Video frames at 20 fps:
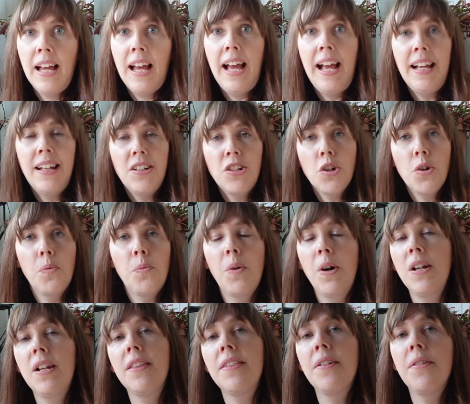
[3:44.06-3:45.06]
And
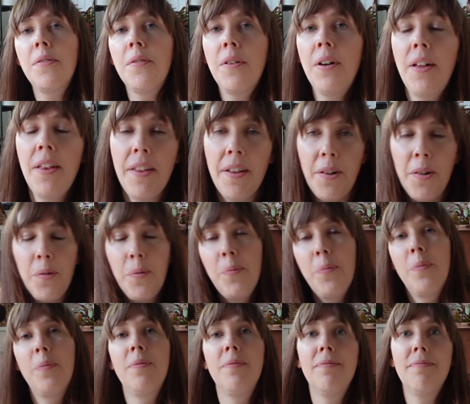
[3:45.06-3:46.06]
one of the
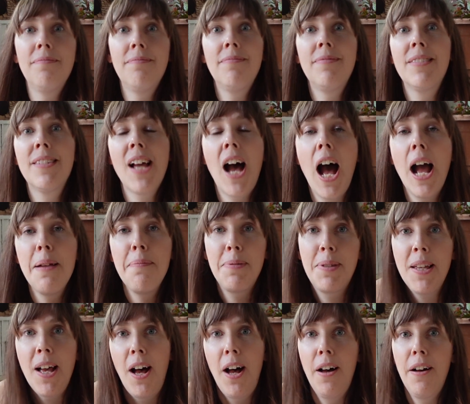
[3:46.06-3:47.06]

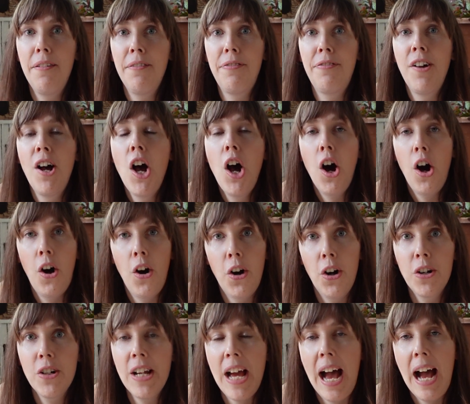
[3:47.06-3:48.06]
types of
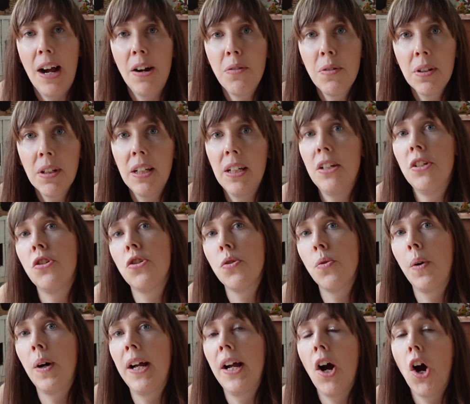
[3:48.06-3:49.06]
art I really
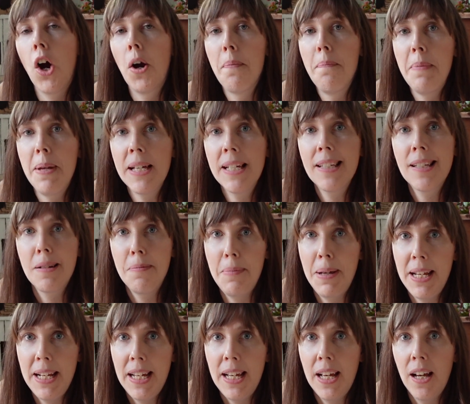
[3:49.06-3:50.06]
enjoy are mixed
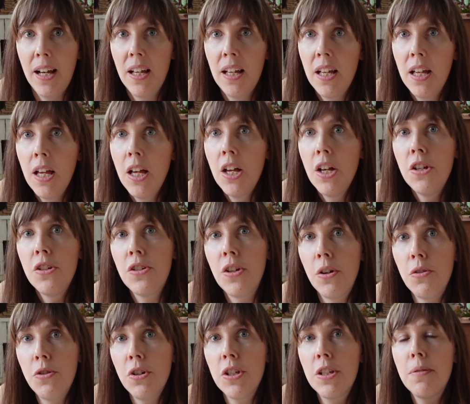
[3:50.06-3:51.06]
media.
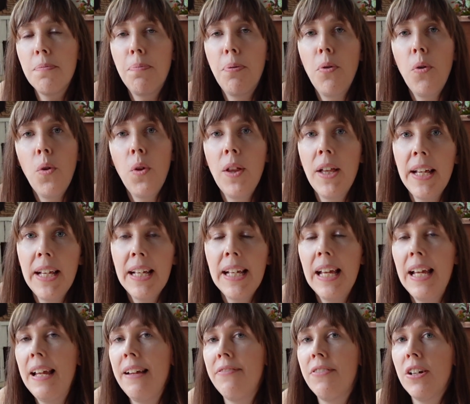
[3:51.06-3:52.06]
So just
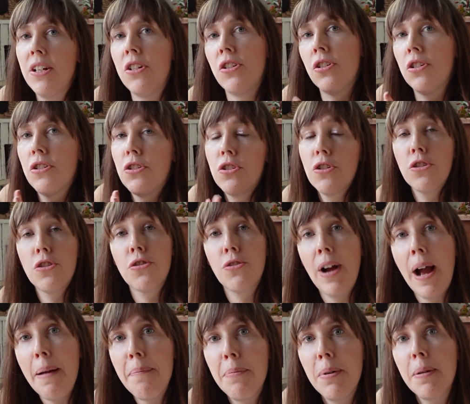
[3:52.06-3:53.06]
pulling even just
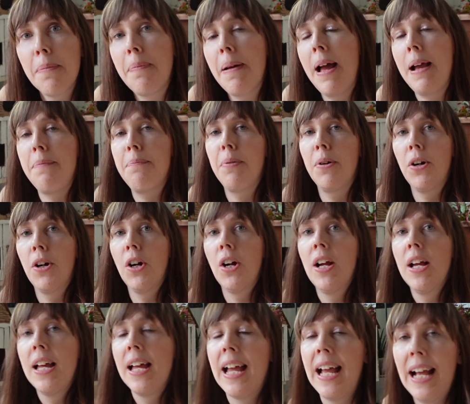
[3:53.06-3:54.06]
scrapbook paper,
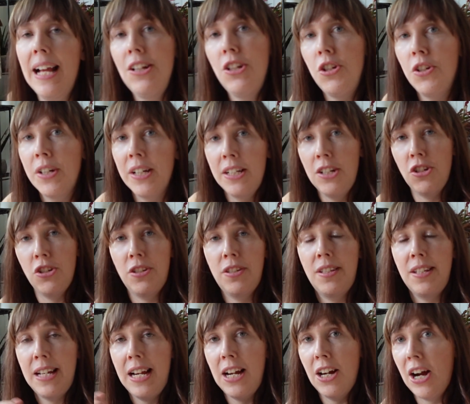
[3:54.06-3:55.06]
and you can
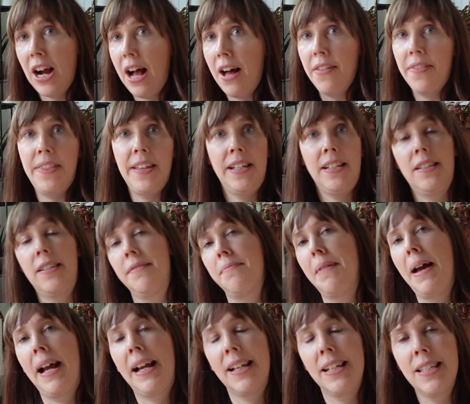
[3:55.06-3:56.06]
just tear out things in
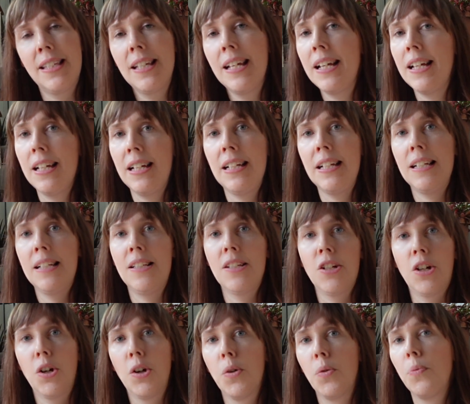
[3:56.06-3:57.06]
magazines
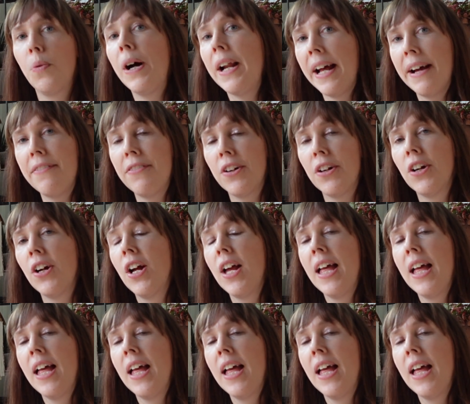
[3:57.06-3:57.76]
or whatever,